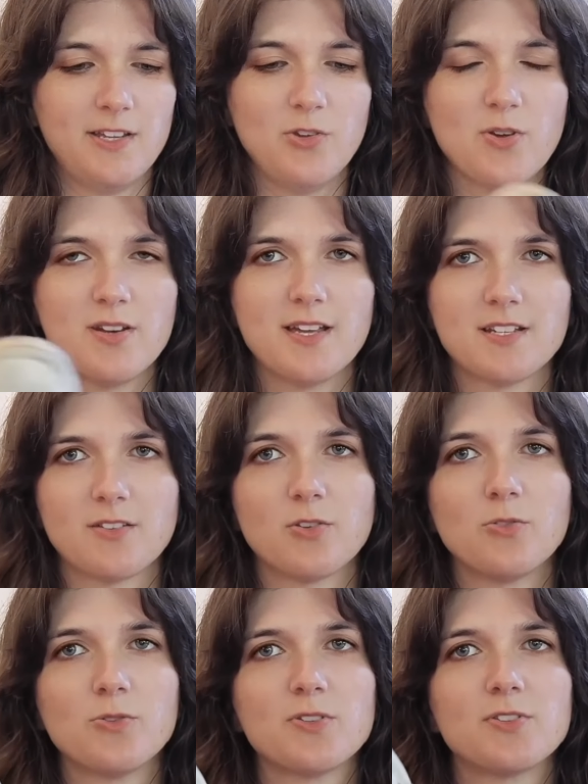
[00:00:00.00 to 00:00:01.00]
You can dance on
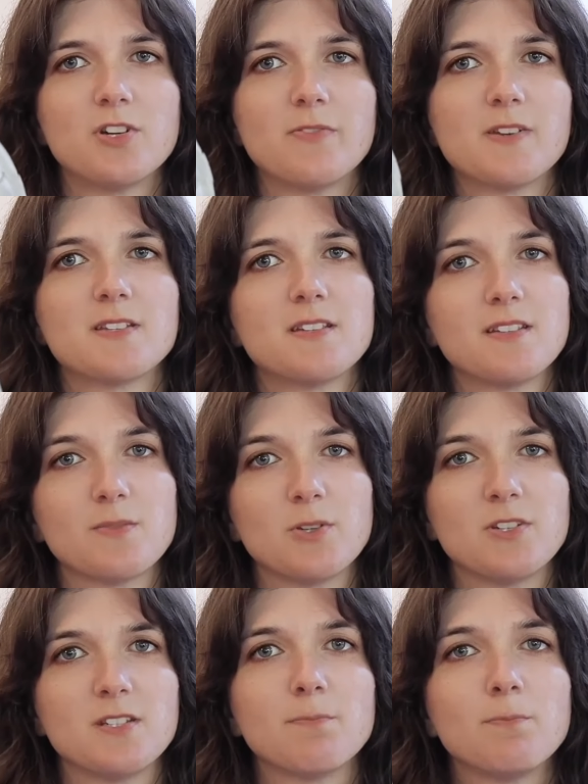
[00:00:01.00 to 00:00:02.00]
all surfaces,
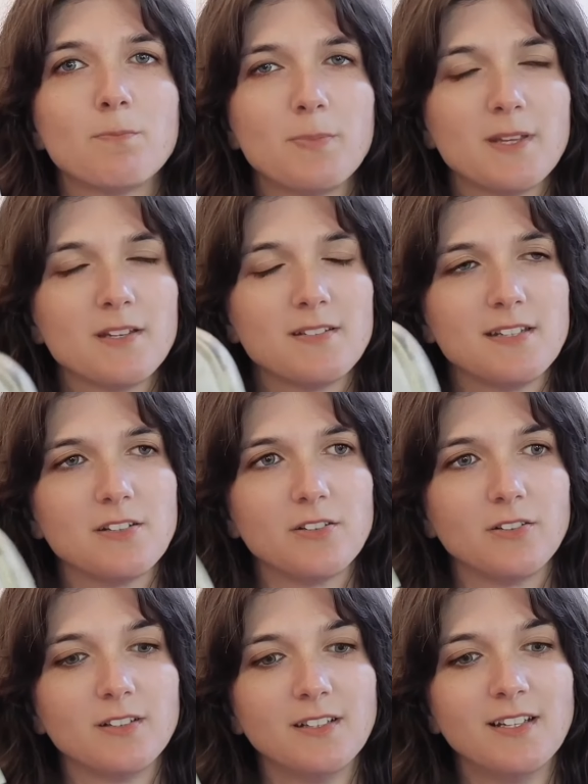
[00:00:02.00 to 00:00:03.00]
which is a big
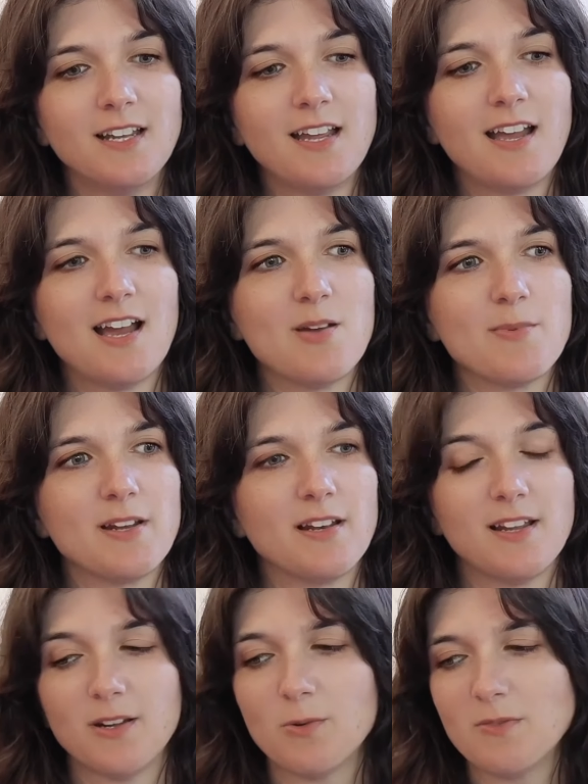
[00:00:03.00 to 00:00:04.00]
deal. I mean,
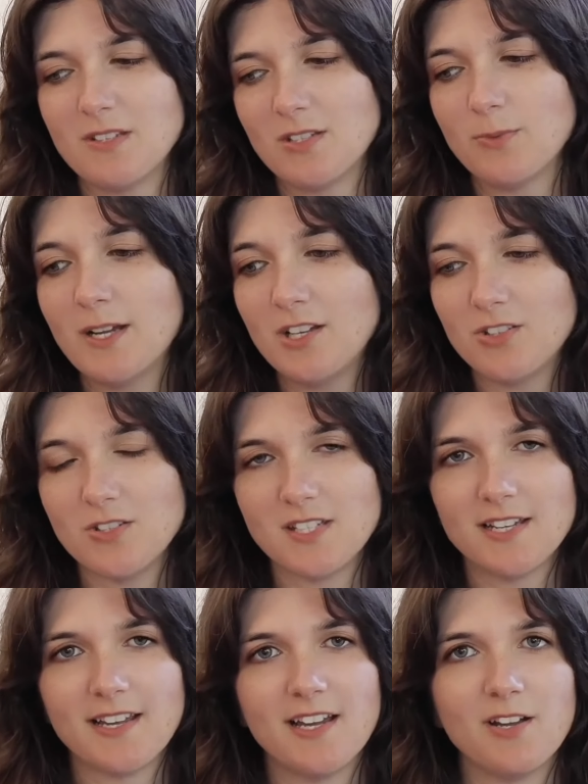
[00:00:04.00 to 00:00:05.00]
like with the suede shoes
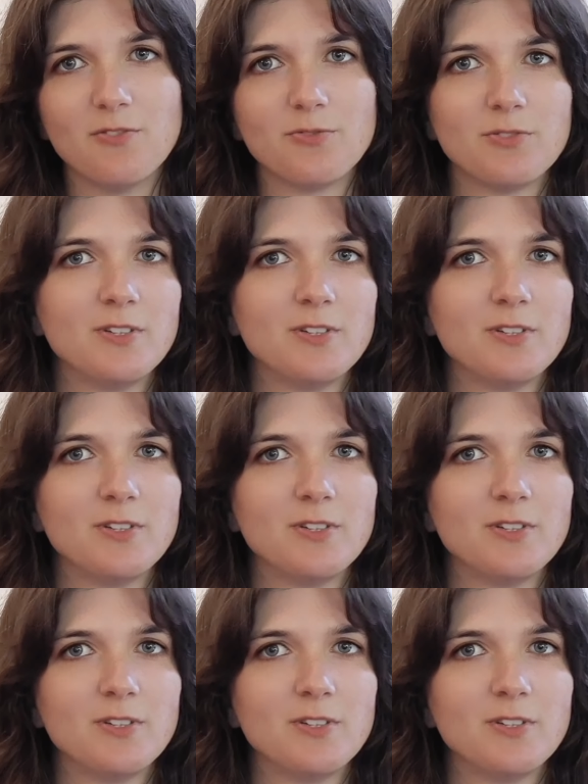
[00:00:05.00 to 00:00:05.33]
I have,